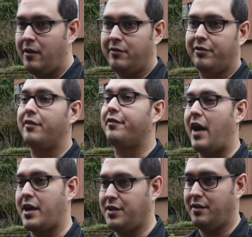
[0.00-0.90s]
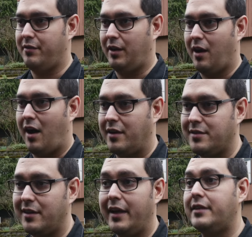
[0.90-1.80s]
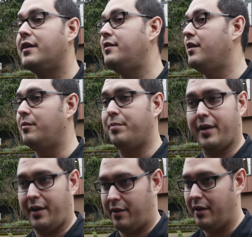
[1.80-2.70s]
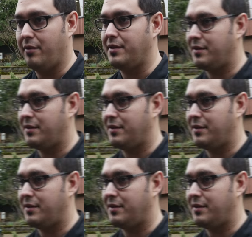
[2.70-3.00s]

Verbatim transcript: for a fraction of the cost. It's a no-brainer. It was